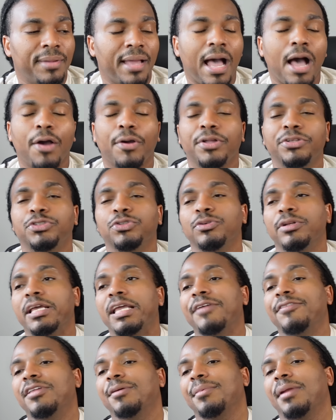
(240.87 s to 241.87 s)
How could you
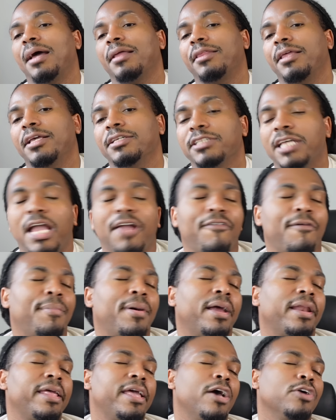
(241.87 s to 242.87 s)
leave them like this?
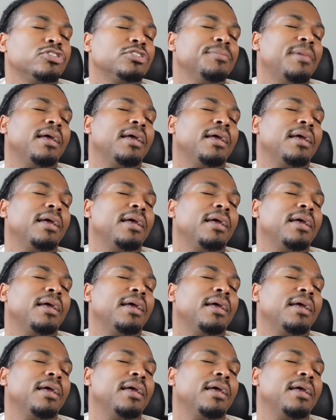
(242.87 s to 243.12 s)
Everybody else in